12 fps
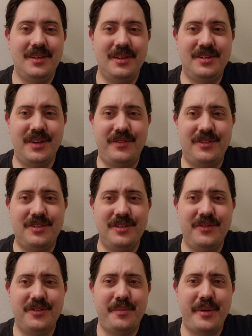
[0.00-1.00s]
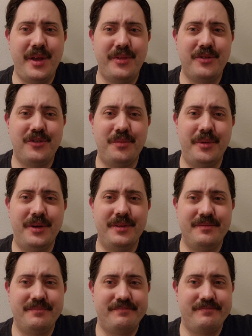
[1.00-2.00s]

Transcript: tough to see for the Panthers, but